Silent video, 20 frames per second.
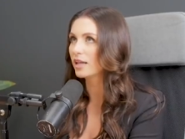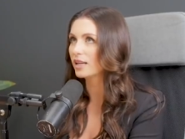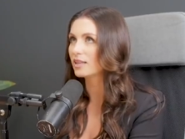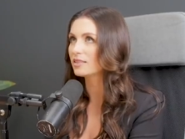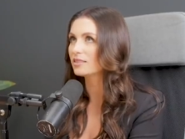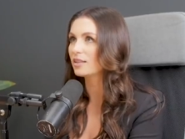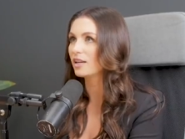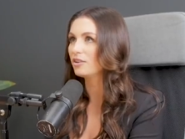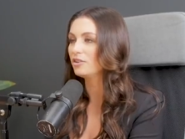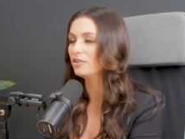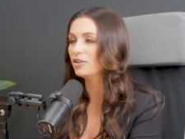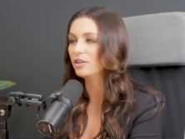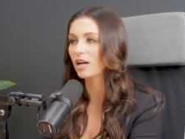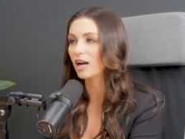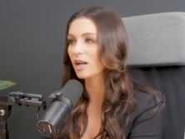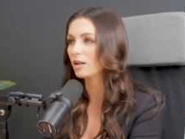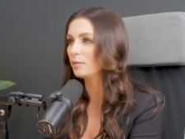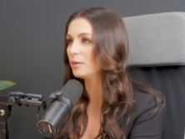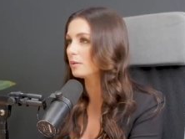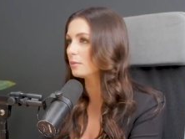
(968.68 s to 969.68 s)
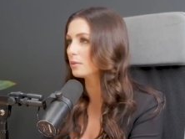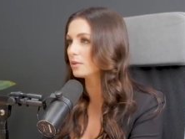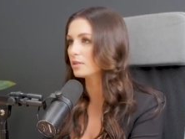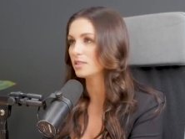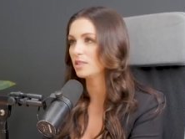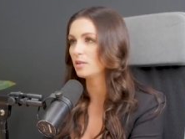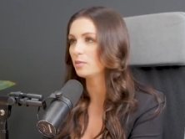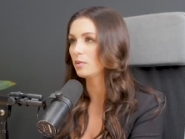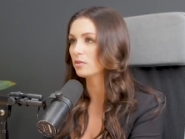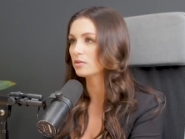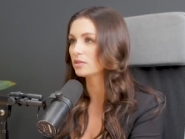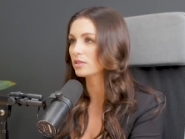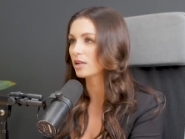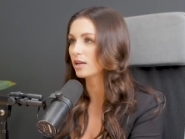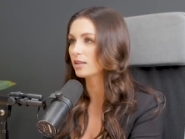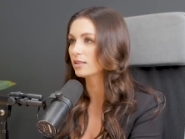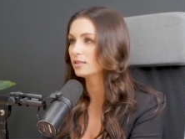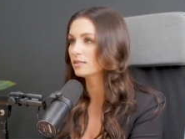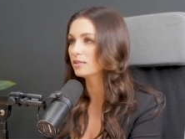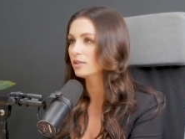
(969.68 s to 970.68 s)
Like I said, you got to be able to see both
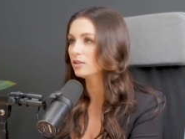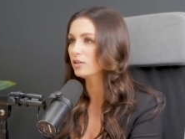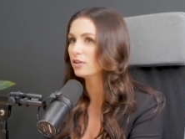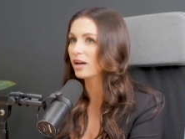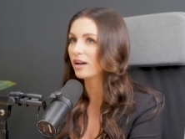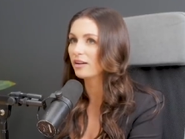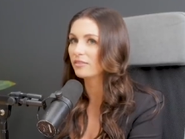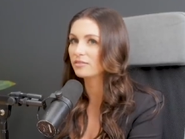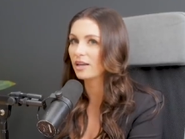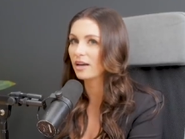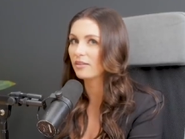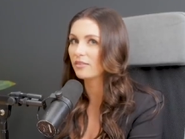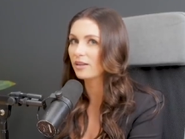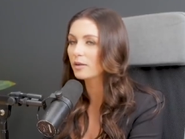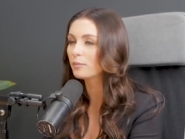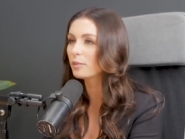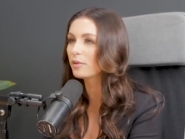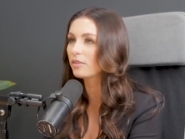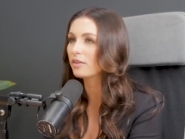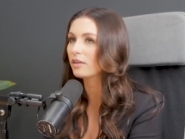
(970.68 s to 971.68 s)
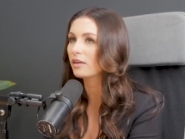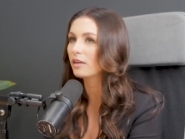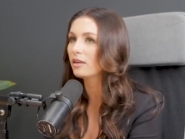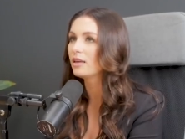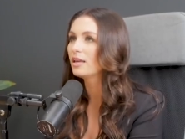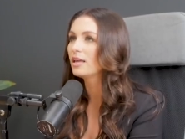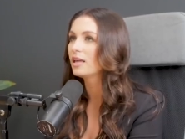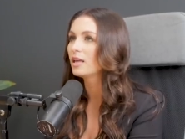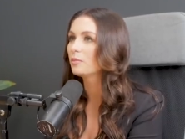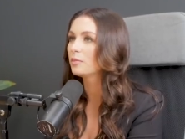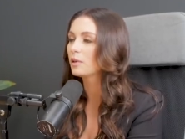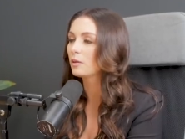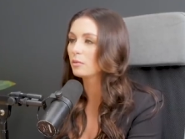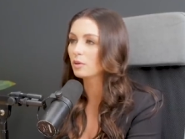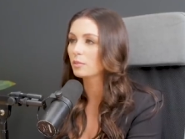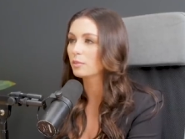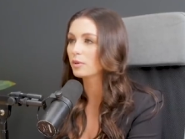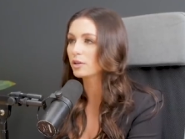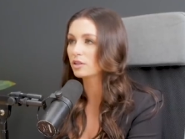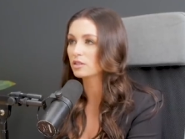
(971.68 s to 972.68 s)
sides, and you have to have empathy and be
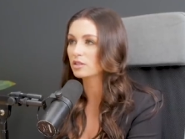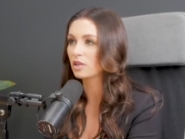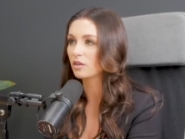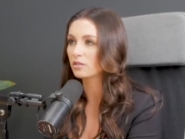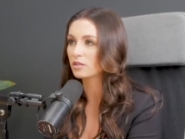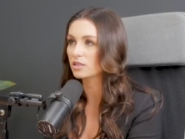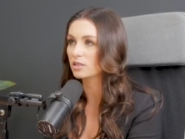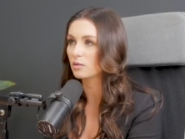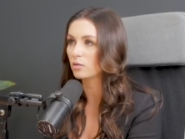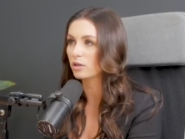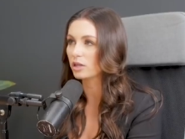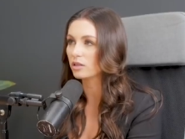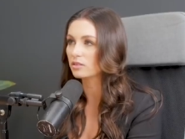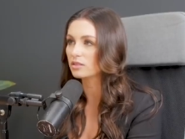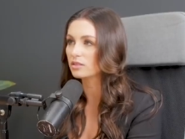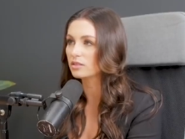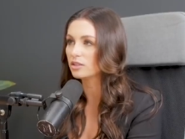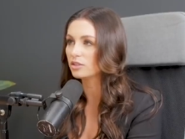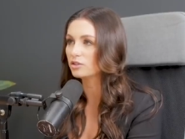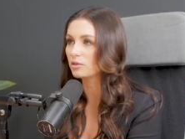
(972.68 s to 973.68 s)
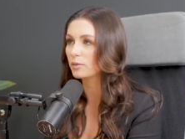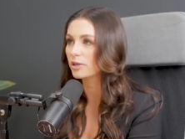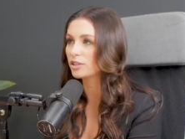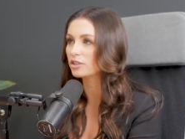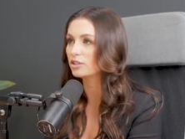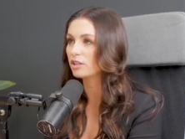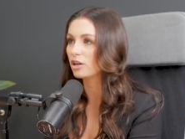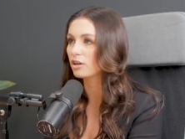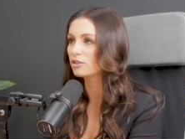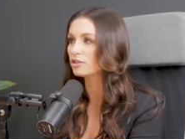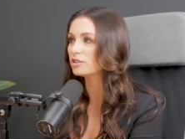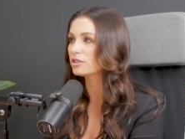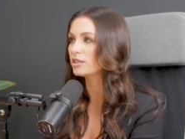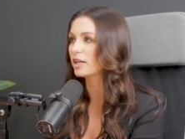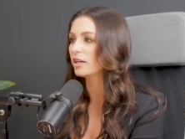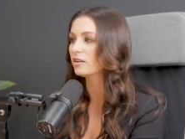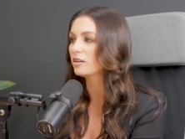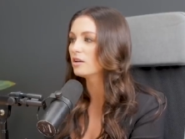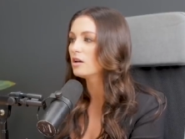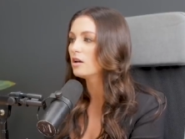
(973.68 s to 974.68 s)
able to put yourself in someone else's situation and
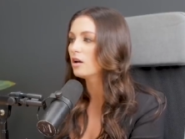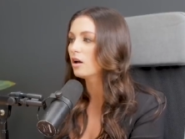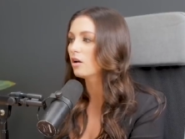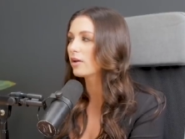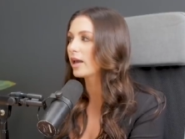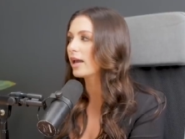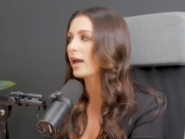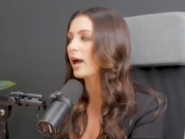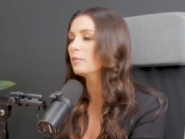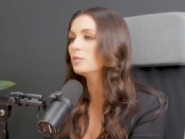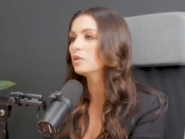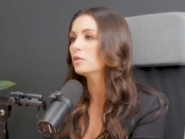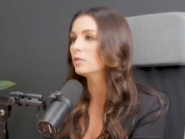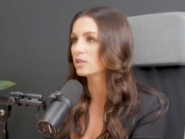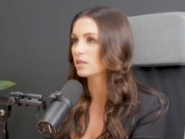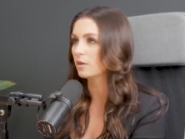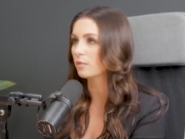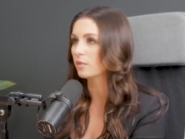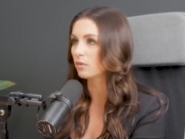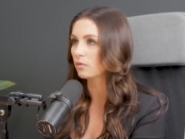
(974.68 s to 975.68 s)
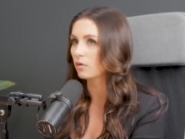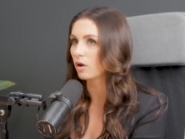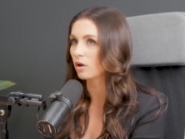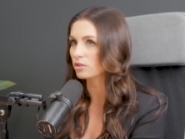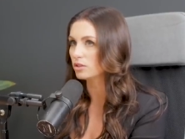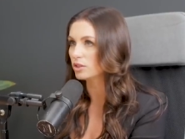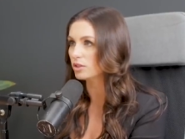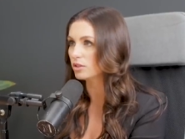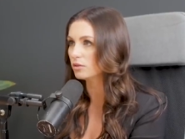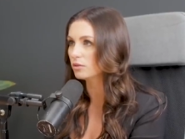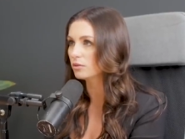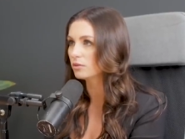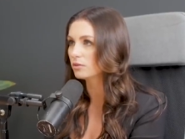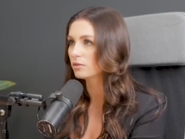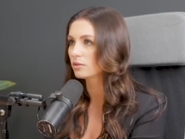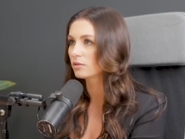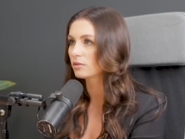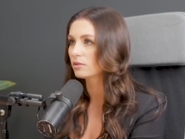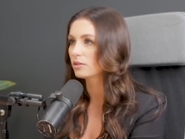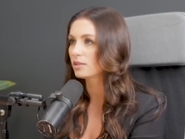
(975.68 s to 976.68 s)
understand, okay, I'm doing something wrong too.
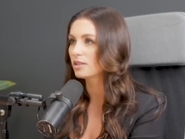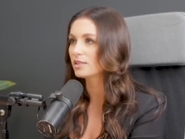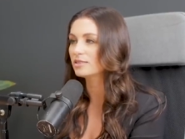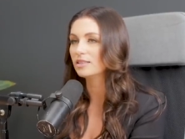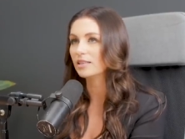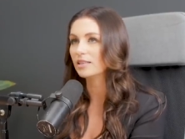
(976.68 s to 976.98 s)
Yes.